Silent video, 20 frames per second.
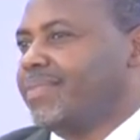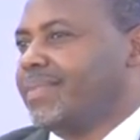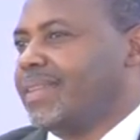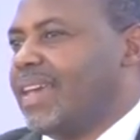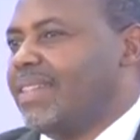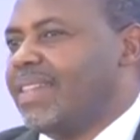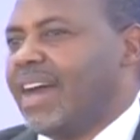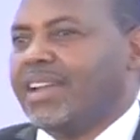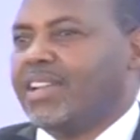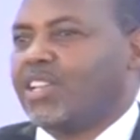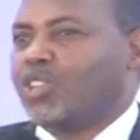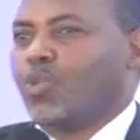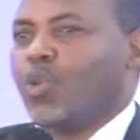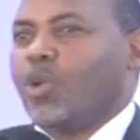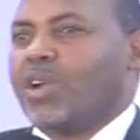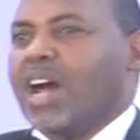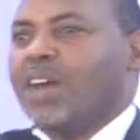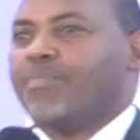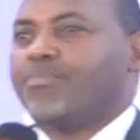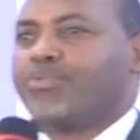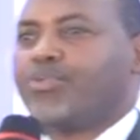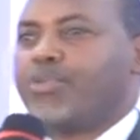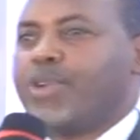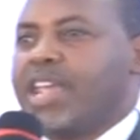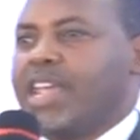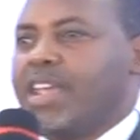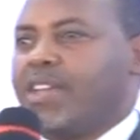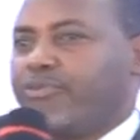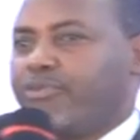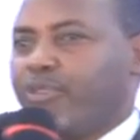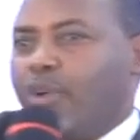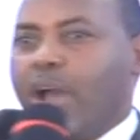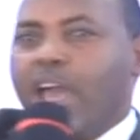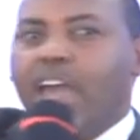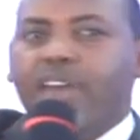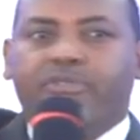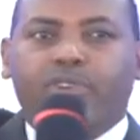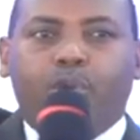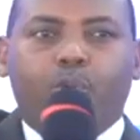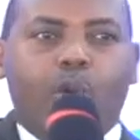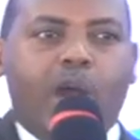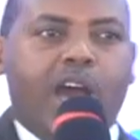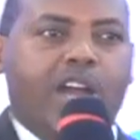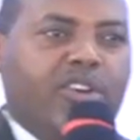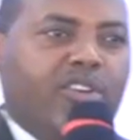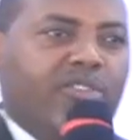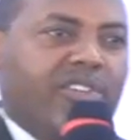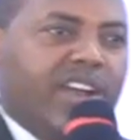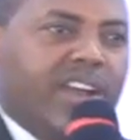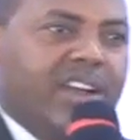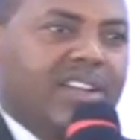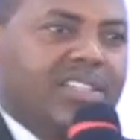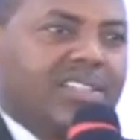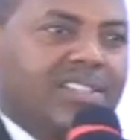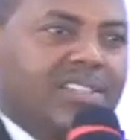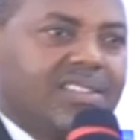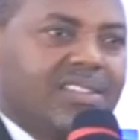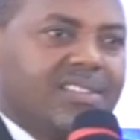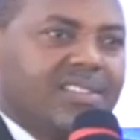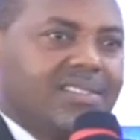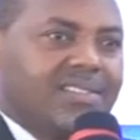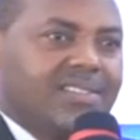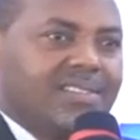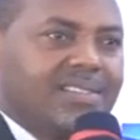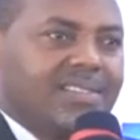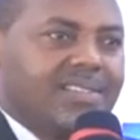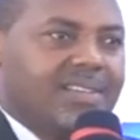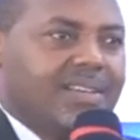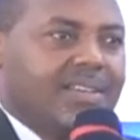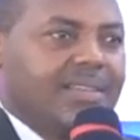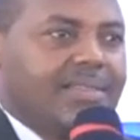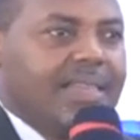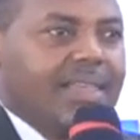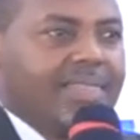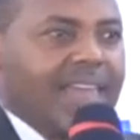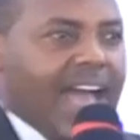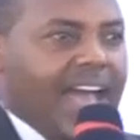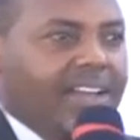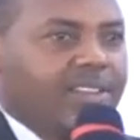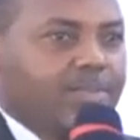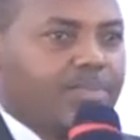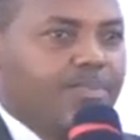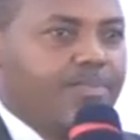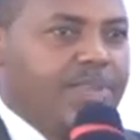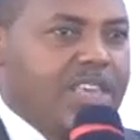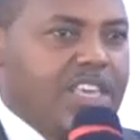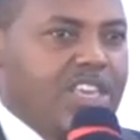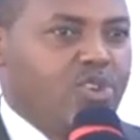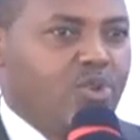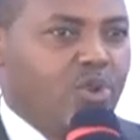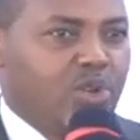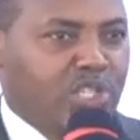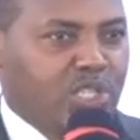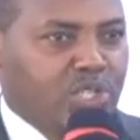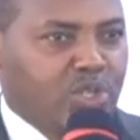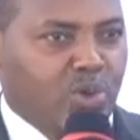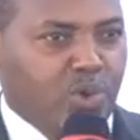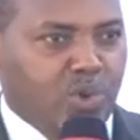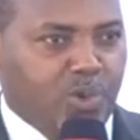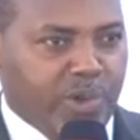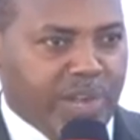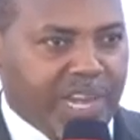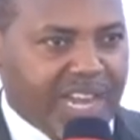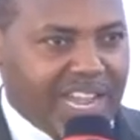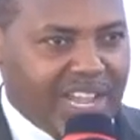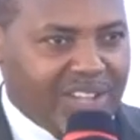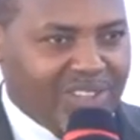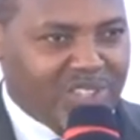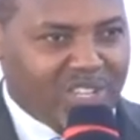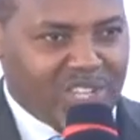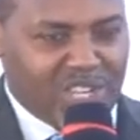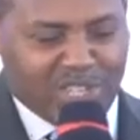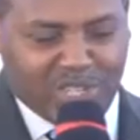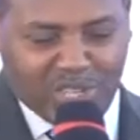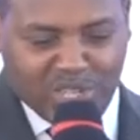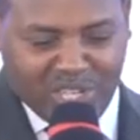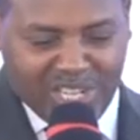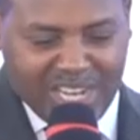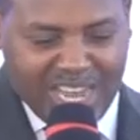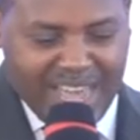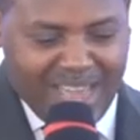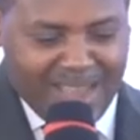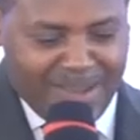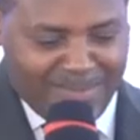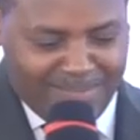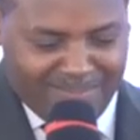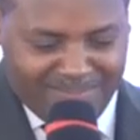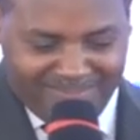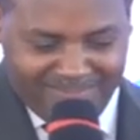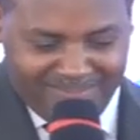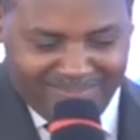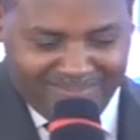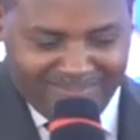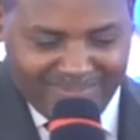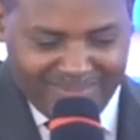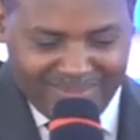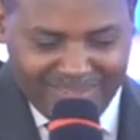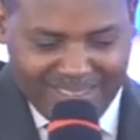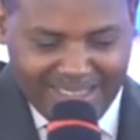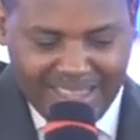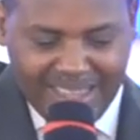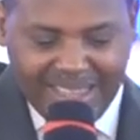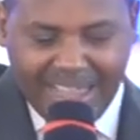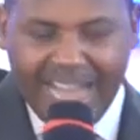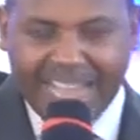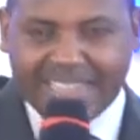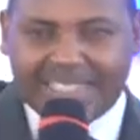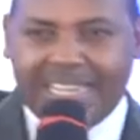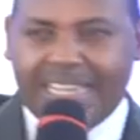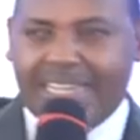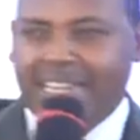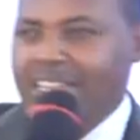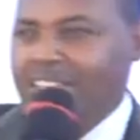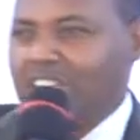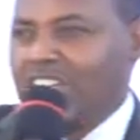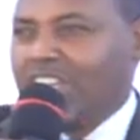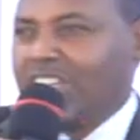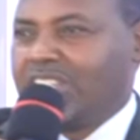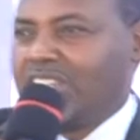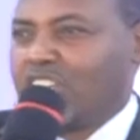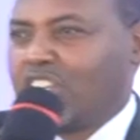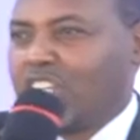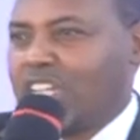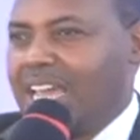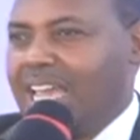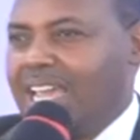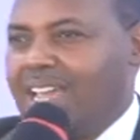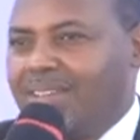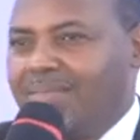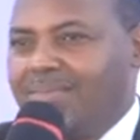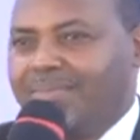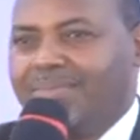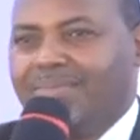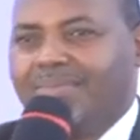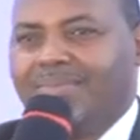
And that is what I pray for every one of us. That that be your story. In Jesus' name. I said in Jesus' name.